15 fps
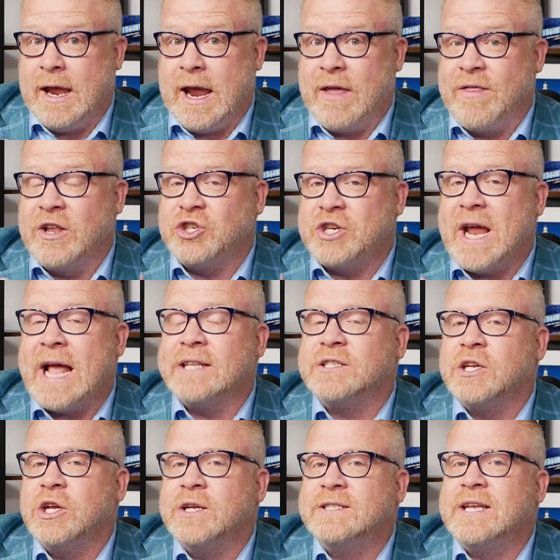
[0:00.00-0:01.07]
And then she
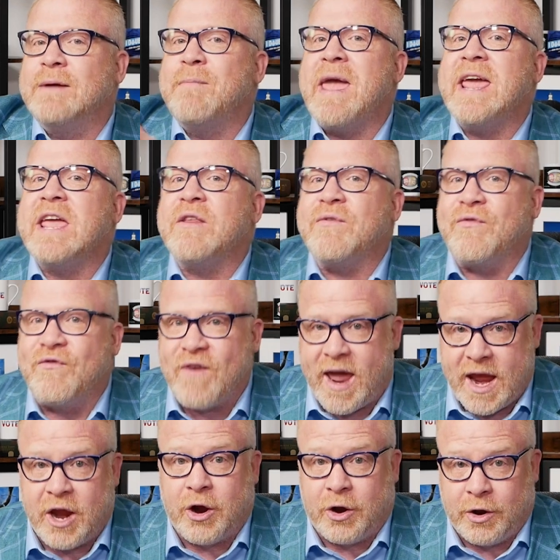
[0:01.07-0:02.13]
adds, to make it
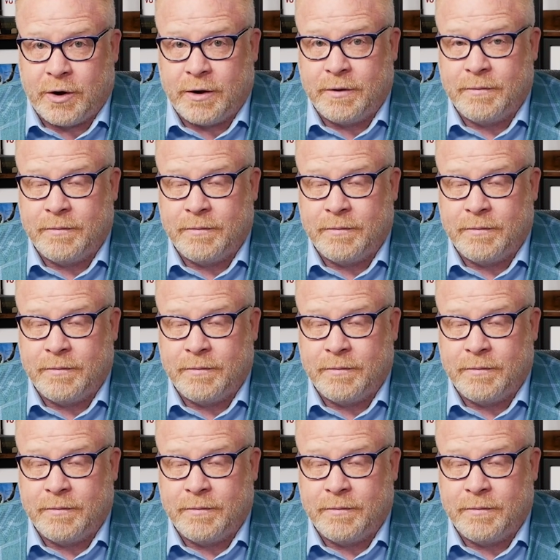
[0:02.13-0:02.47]
fair.